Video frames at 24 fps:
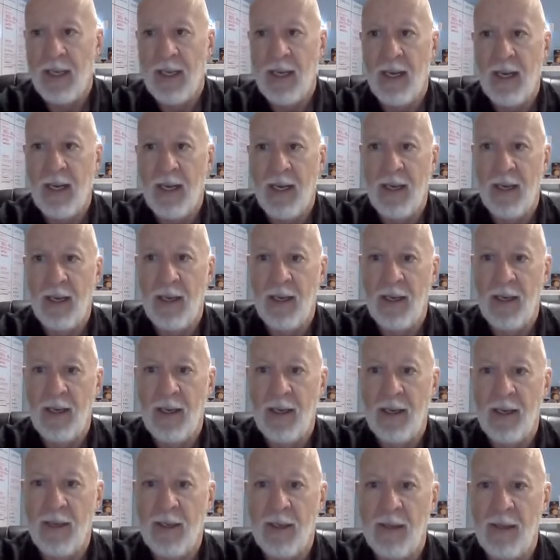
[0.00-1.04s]
uh,
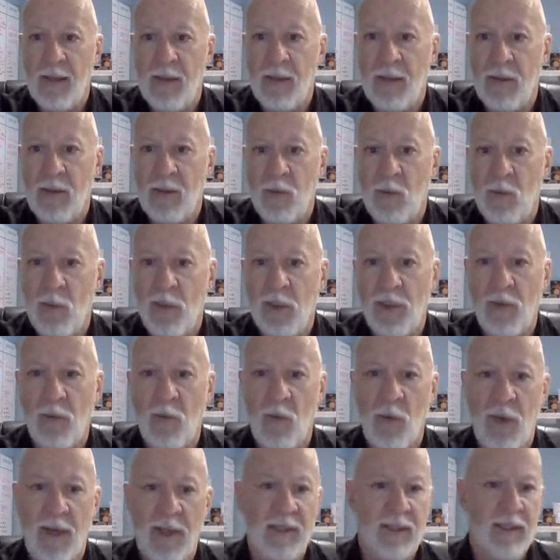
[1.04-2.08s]
really
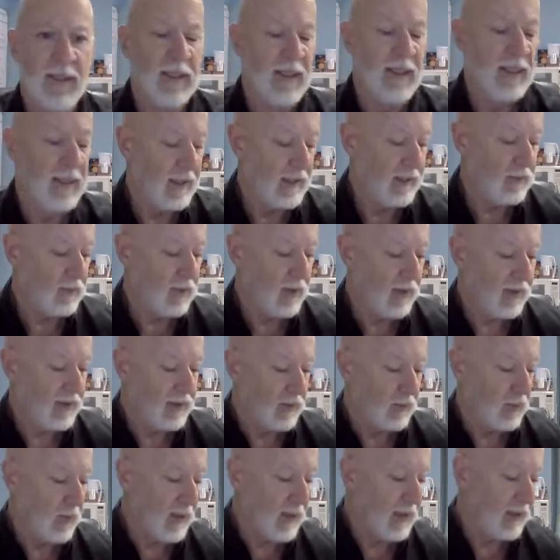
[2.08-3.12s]
run the uh, run the
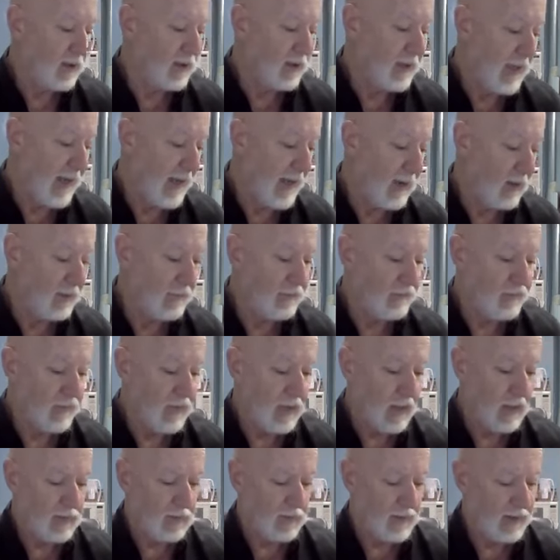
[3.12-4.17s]
wheel now.
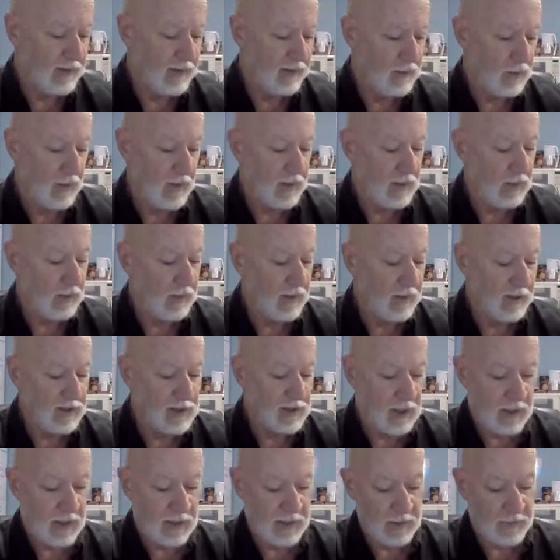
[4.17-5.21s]
Run the wheel. What are you
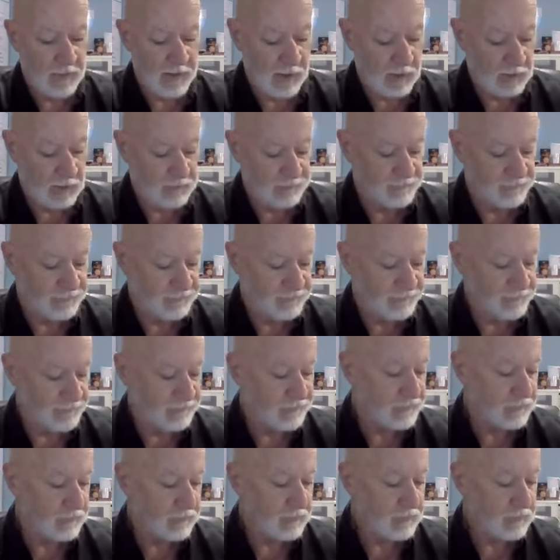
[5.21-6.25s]
talking about?
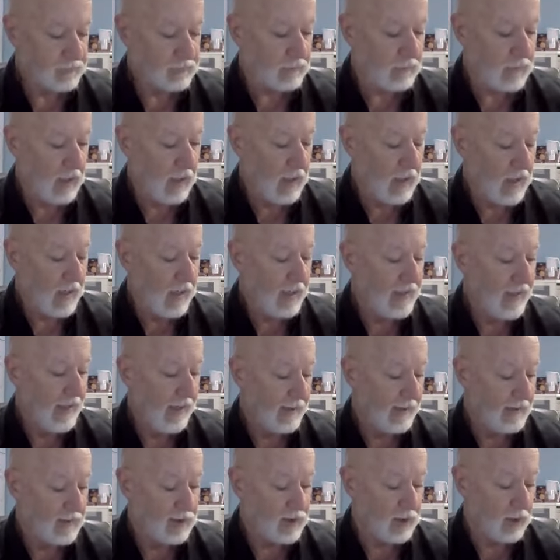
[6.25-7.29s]

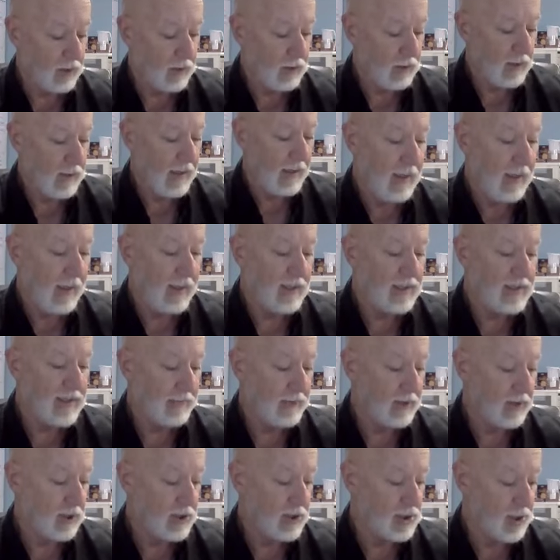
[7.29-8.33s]
Yeah. So I said I'm
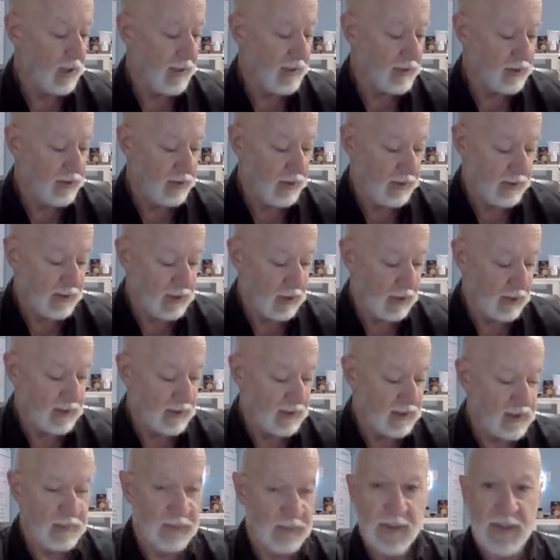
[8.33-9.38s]
going to try and do this on
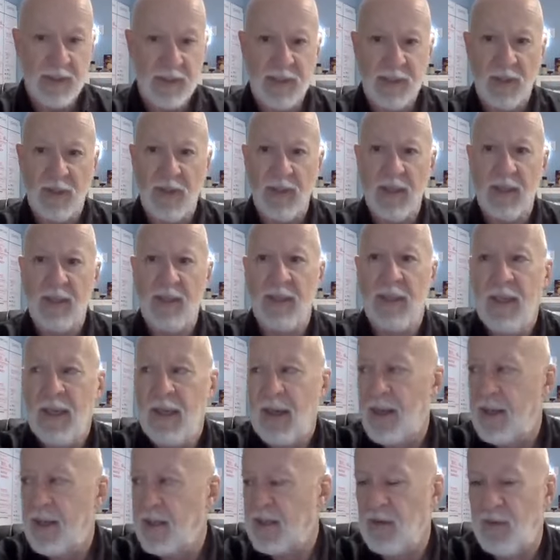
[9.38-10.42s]
split screen.
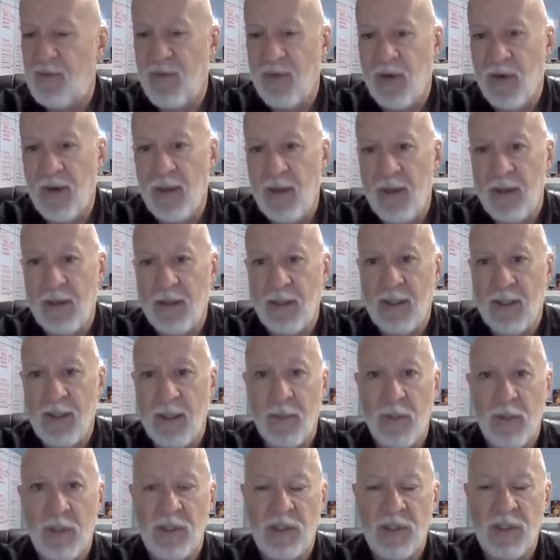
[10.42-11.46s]
I did find a
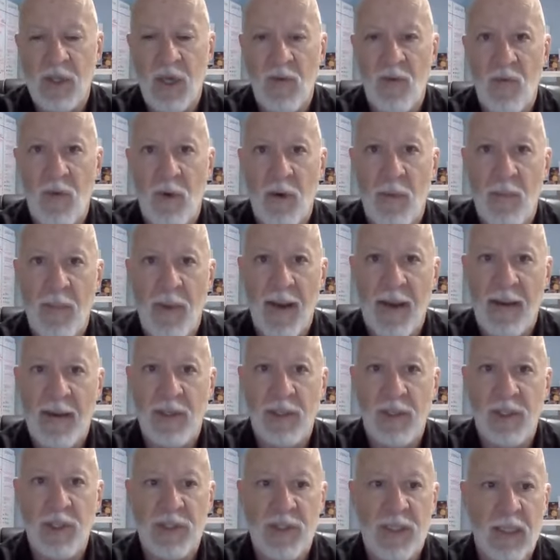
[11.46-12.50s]
couple of software
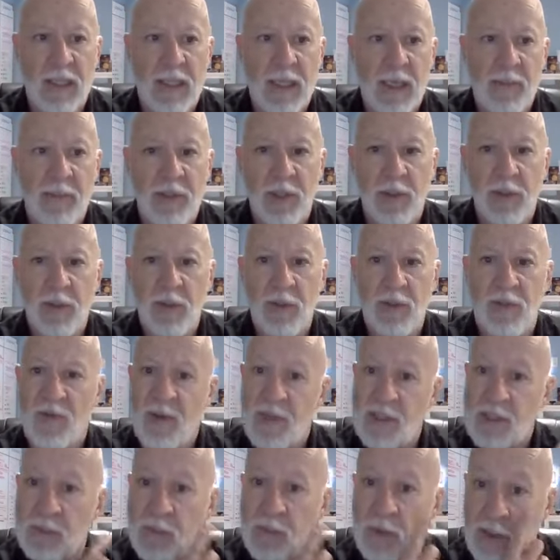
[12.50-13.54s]
packages that allow me to do it.
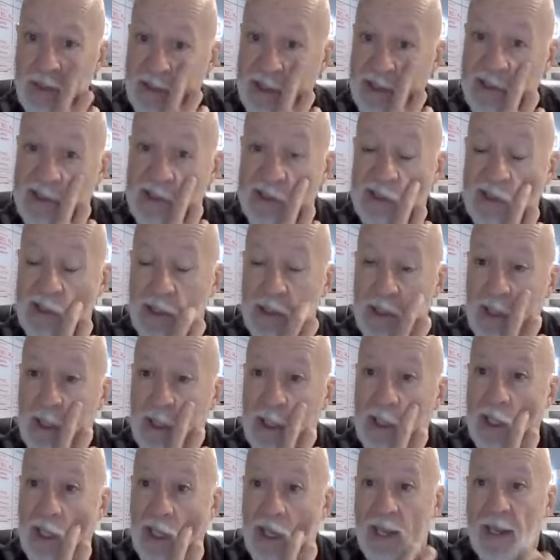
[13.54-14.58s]
Facebook doesn't.
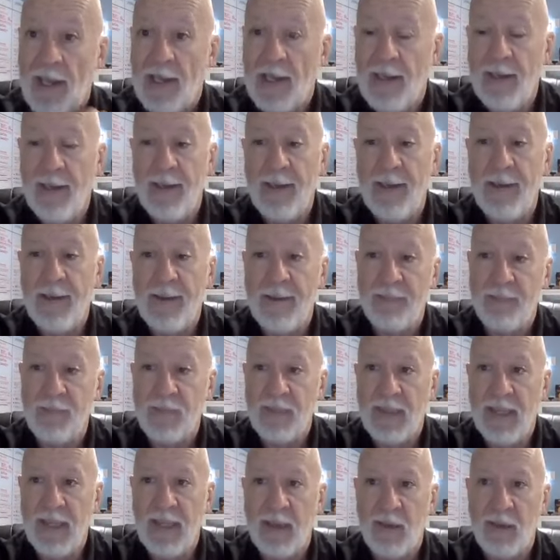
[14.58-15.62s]
Um,
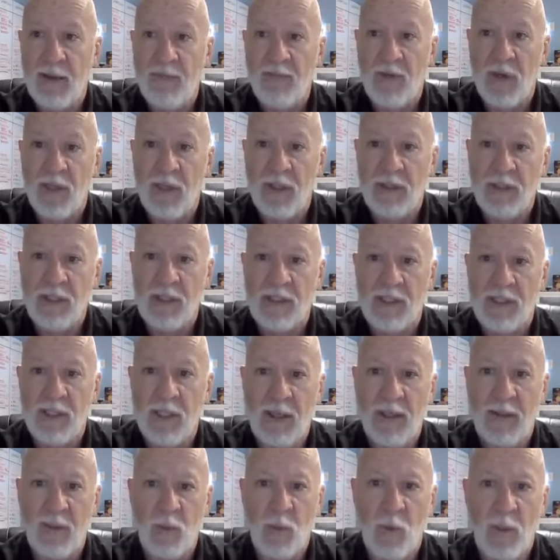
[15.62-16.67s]
now I've got to
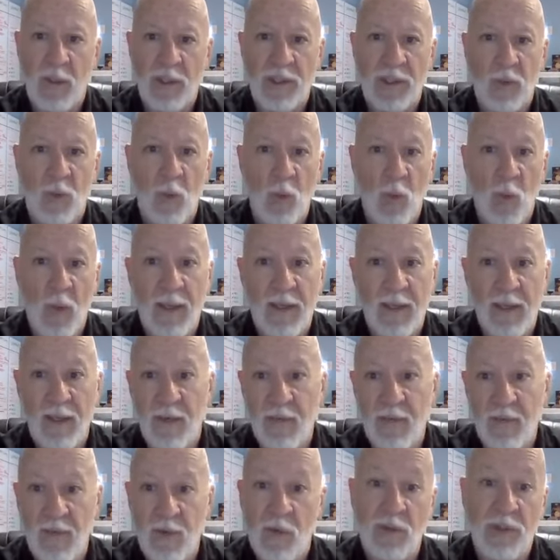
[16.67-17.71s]
decide which one
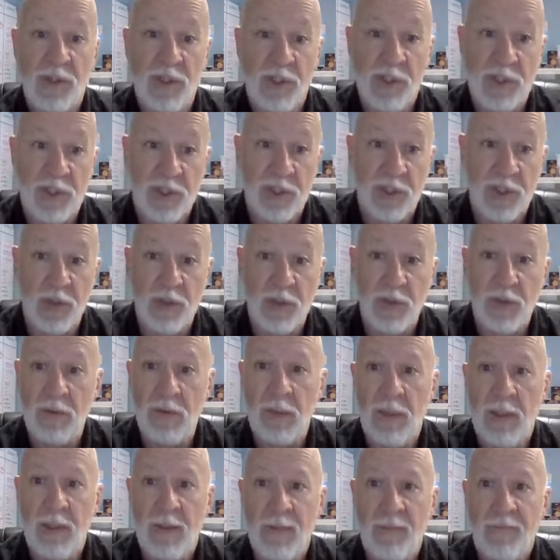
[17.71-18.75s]
of those two
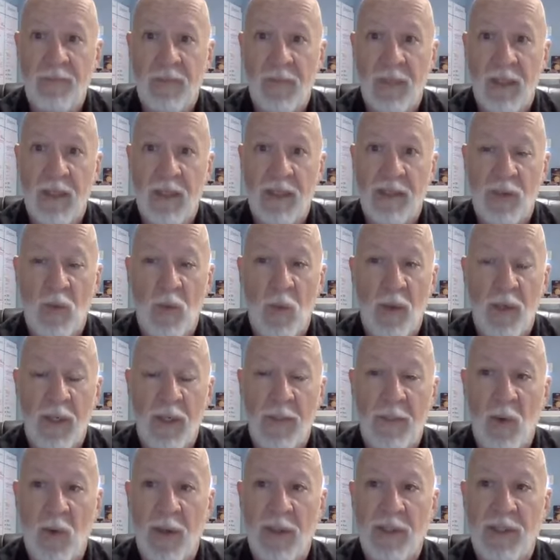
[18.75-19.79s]
is the one
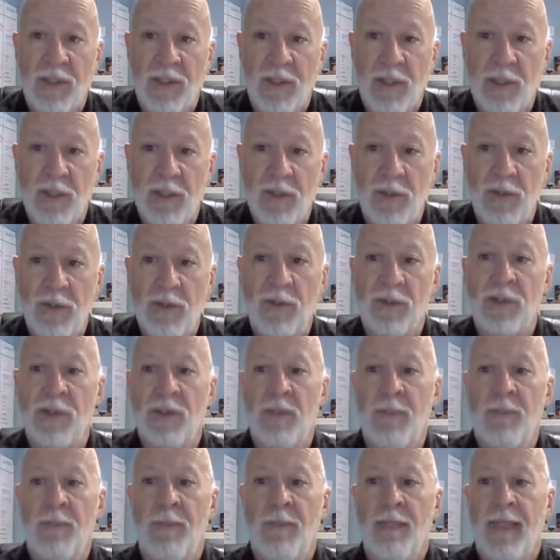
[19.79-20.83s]
I'm going to use
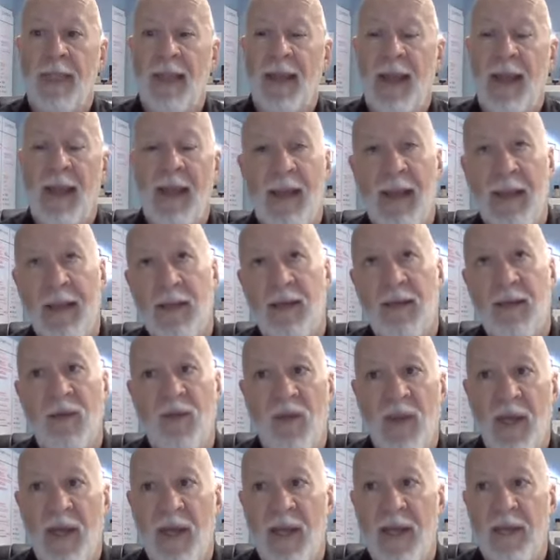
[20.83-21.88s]
and
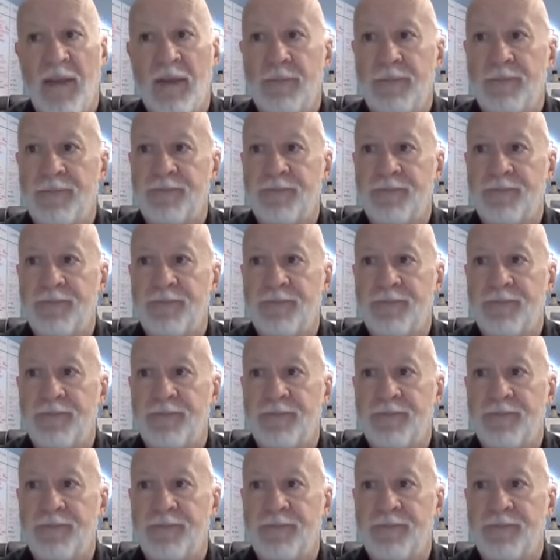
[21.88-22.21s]
then